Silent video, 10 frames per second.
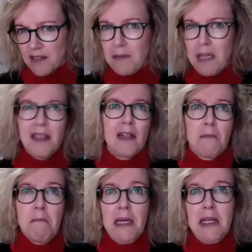I mean, there are
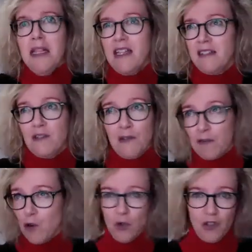millions of
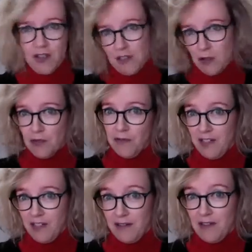coaches out
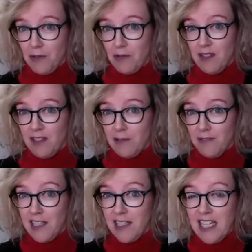there, right?